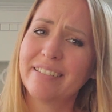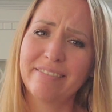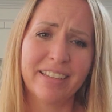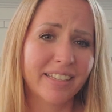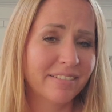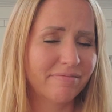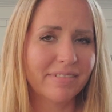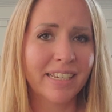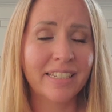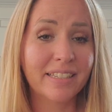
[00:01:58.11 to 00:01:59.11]

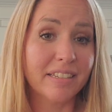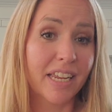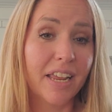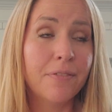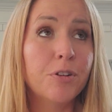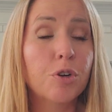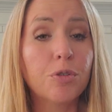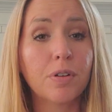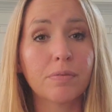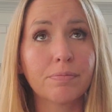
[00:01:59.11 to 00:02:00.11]
If
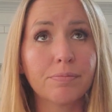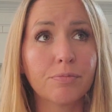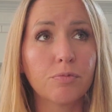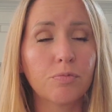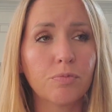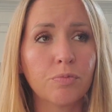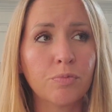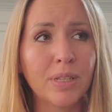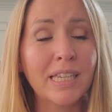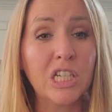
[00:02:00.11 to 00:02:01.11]
you're
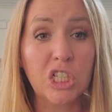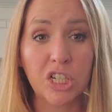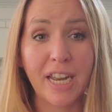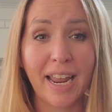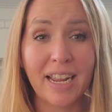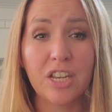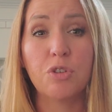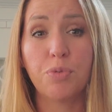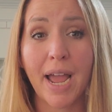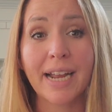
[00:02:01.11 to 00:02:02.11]
really good at it and you
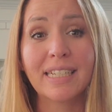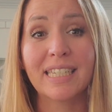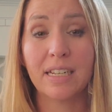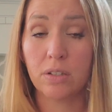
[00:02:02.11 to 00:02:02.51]
practice it a